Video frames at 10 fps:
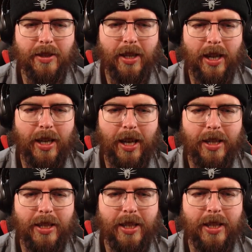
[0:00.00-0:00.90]
I, I
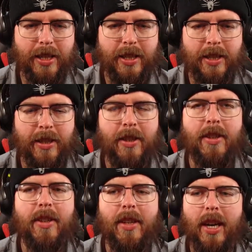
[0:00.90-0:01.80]
think
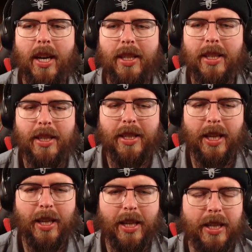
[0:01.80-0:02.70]
I think
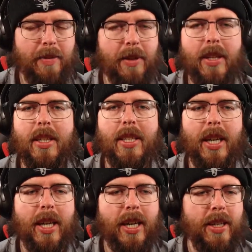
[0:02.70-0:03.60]
that like if we're gonna
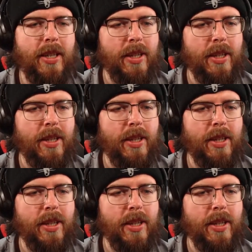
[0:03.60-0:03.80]
die,